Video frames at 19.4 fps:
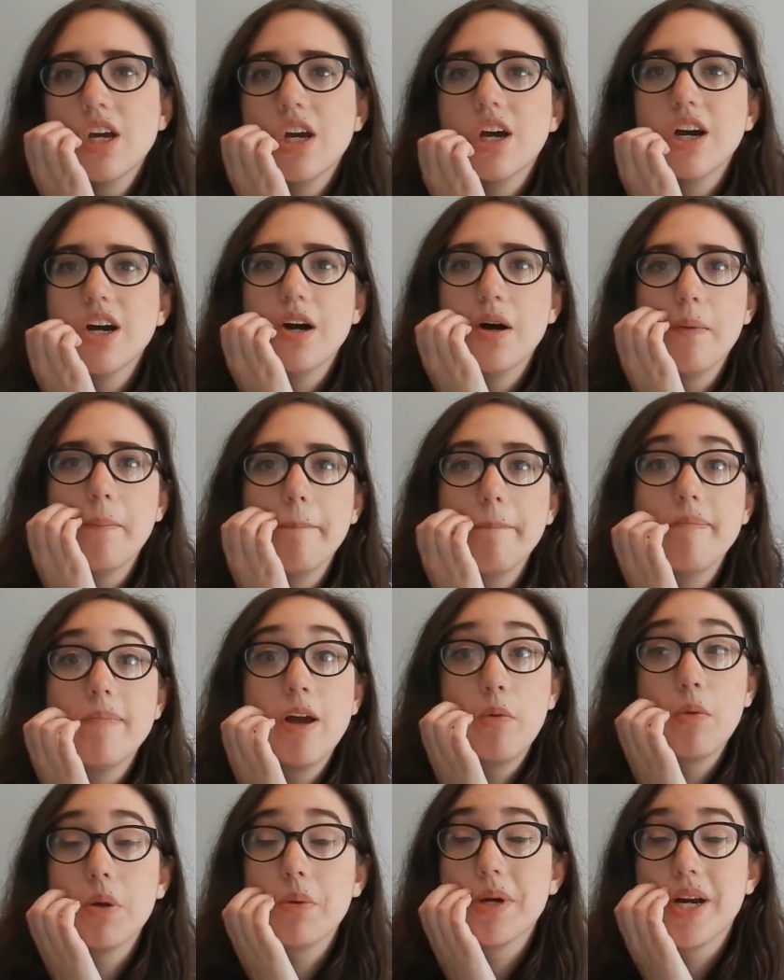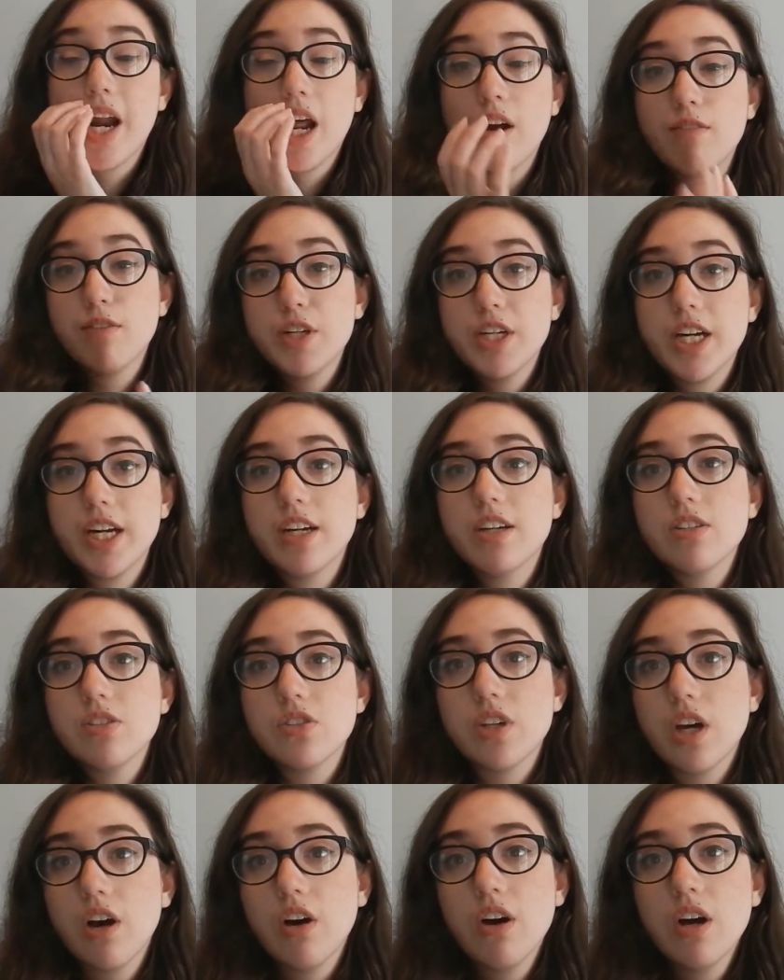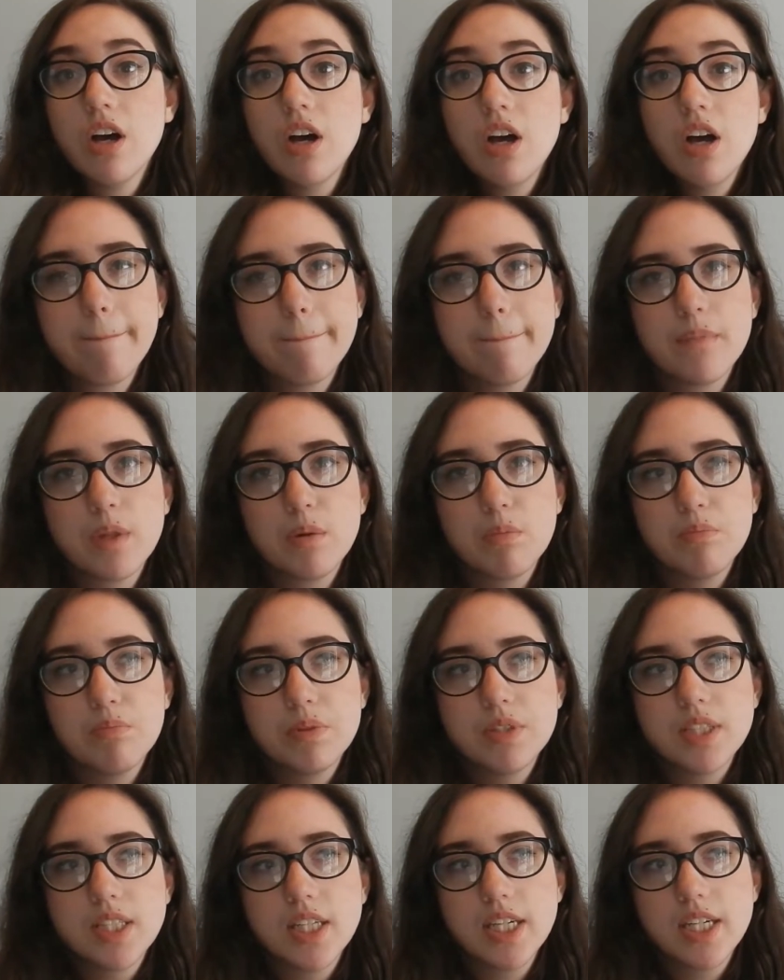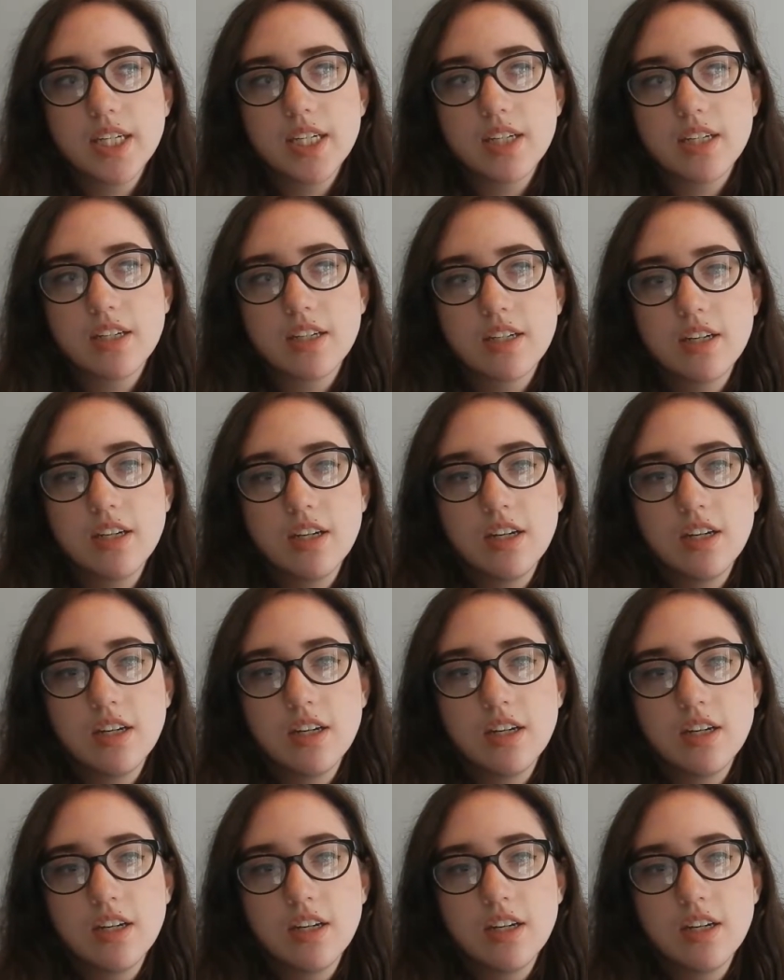And we went on a free day, so. But, like,